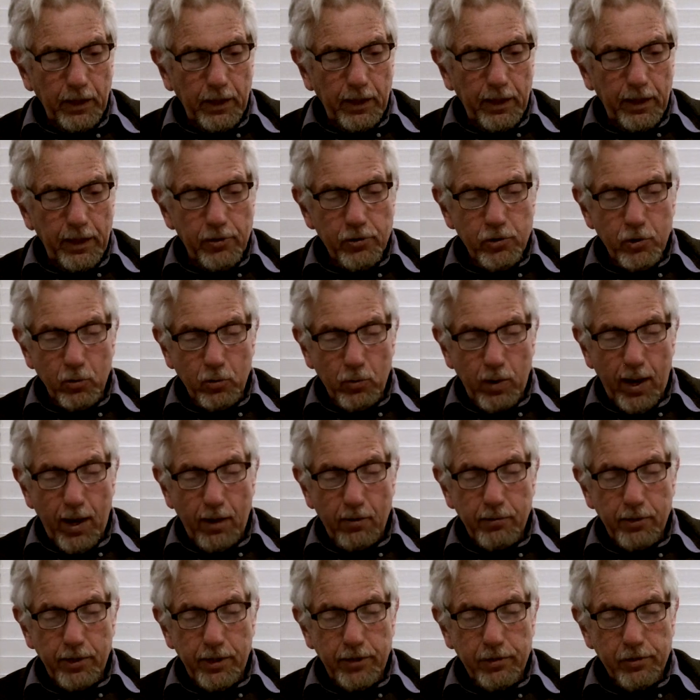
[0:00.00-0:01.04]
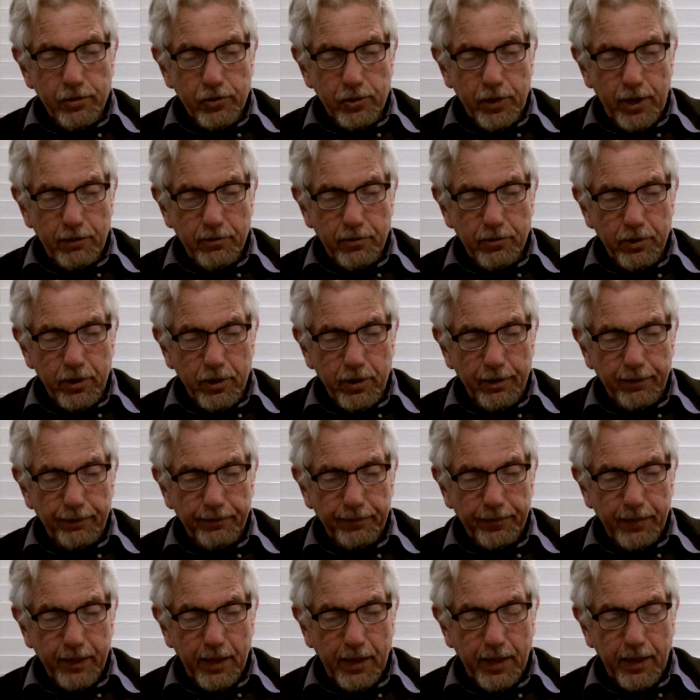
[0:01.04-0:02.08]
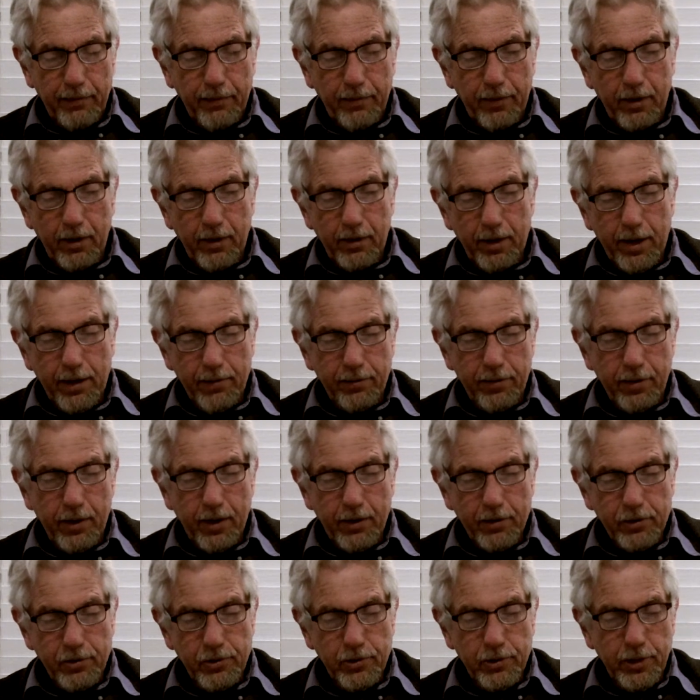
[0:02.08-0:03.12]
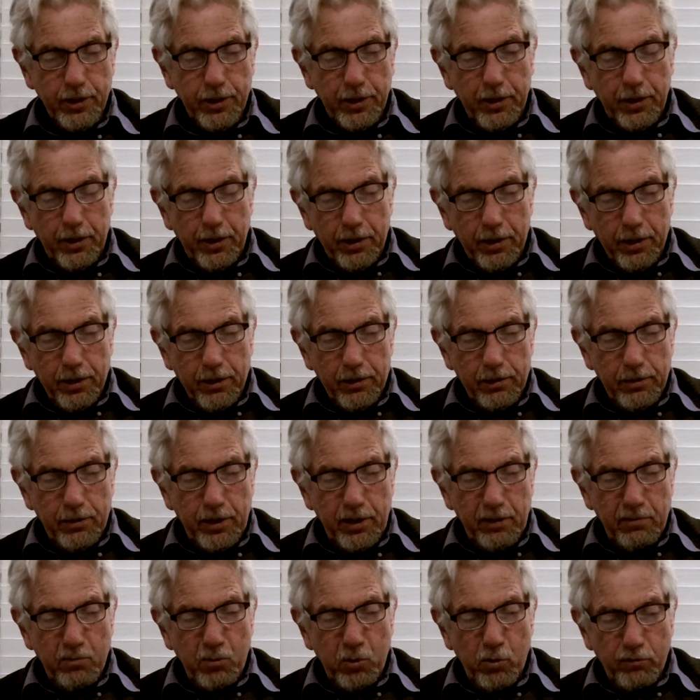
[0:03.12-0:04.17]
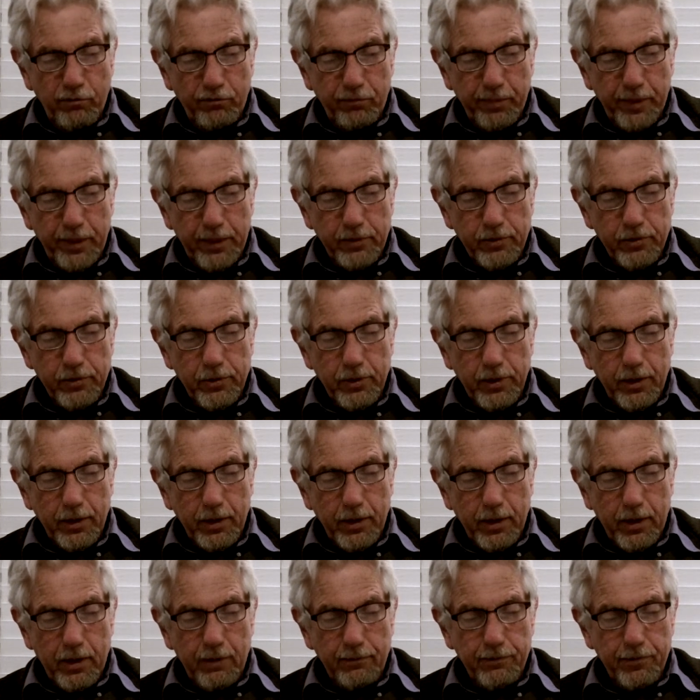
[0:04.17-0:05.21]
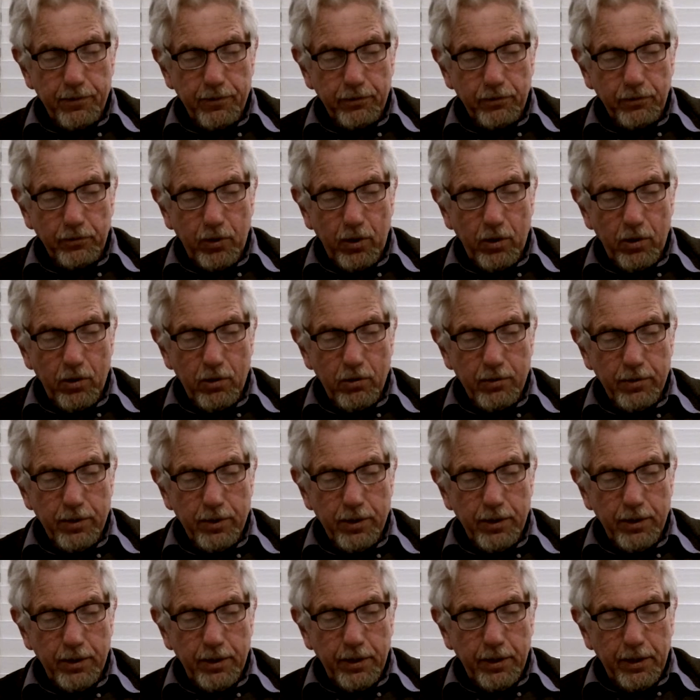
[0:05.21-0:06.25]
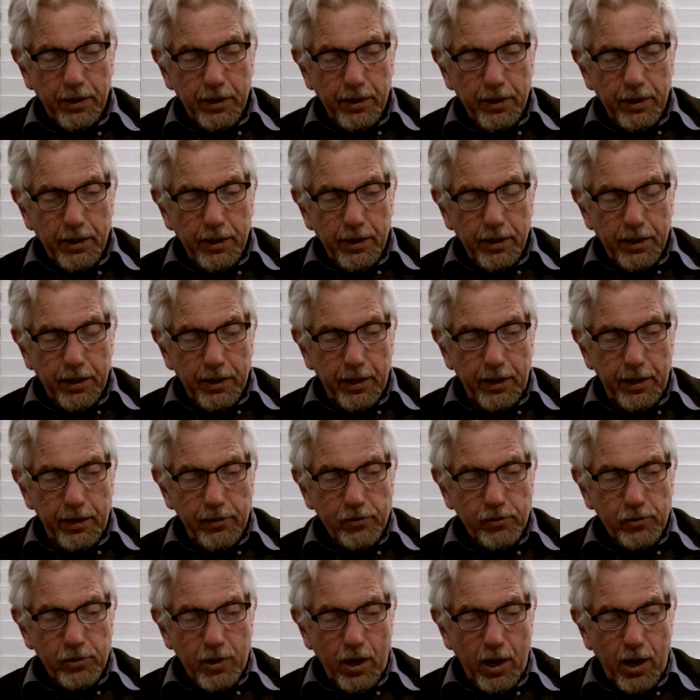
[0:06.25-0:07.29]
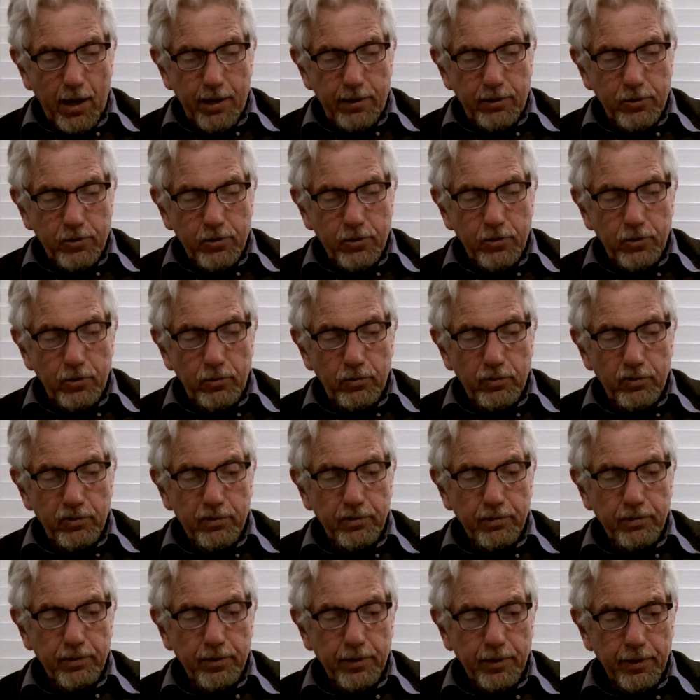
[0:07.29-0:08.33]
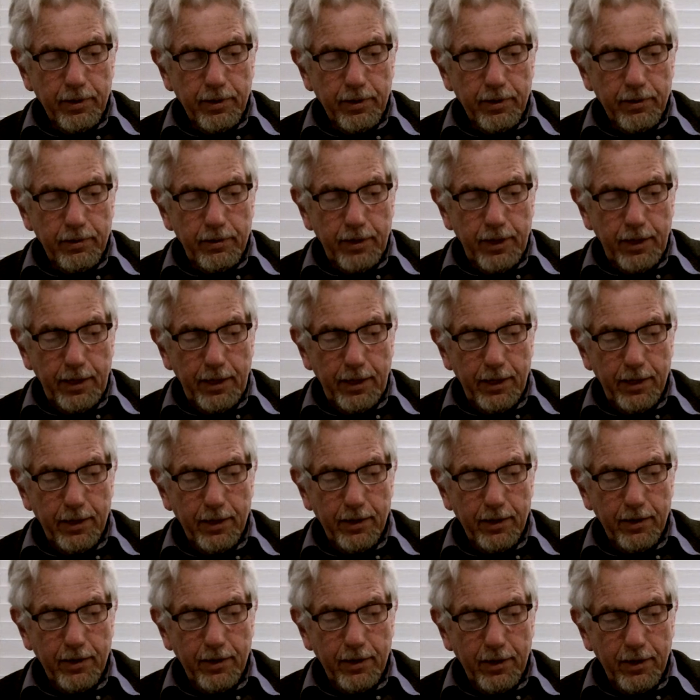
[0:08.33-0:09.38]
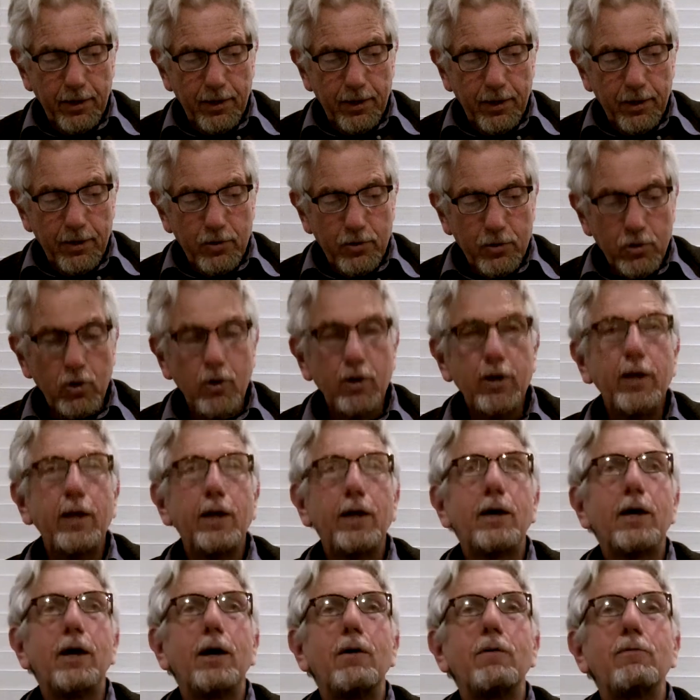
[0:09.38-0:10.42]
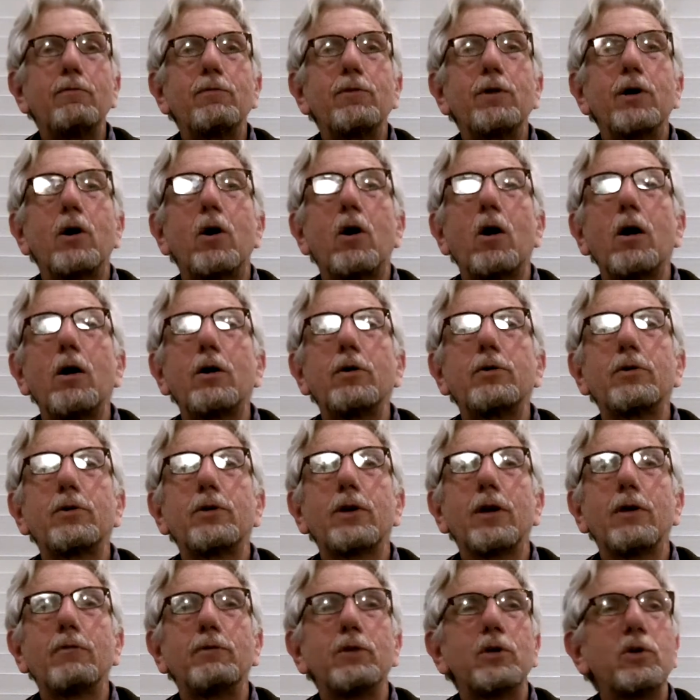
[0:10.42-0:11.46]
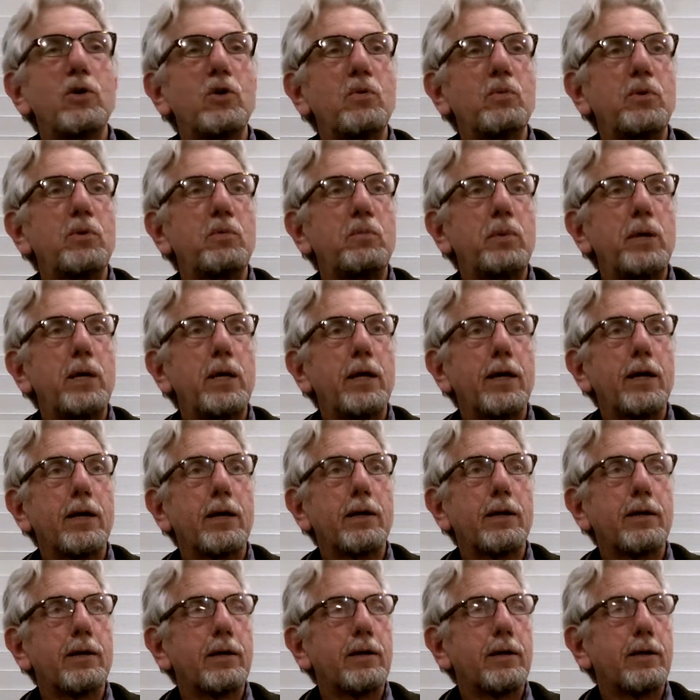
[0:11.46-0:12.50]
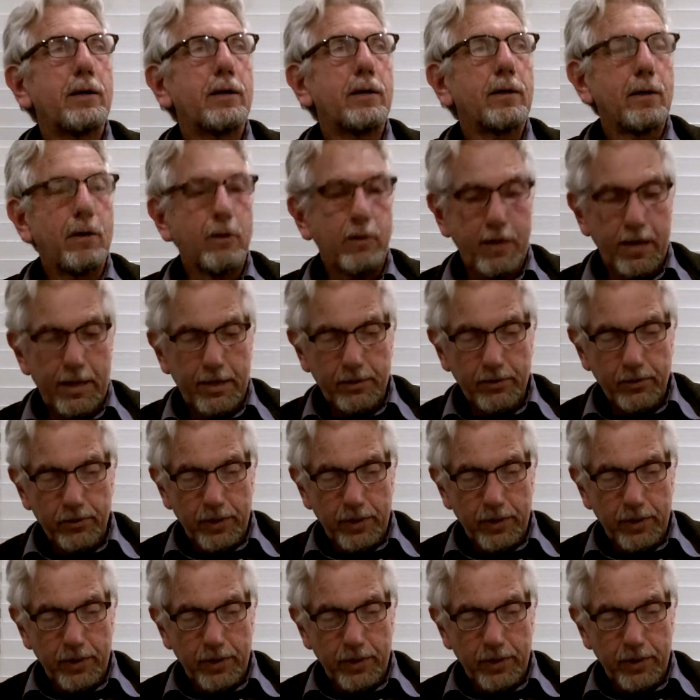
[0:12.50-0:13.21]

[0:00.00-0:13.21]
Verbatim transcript: is around its center, and there and thus the movement of the throne is tied to the the turning of the heart of the human being. Okay,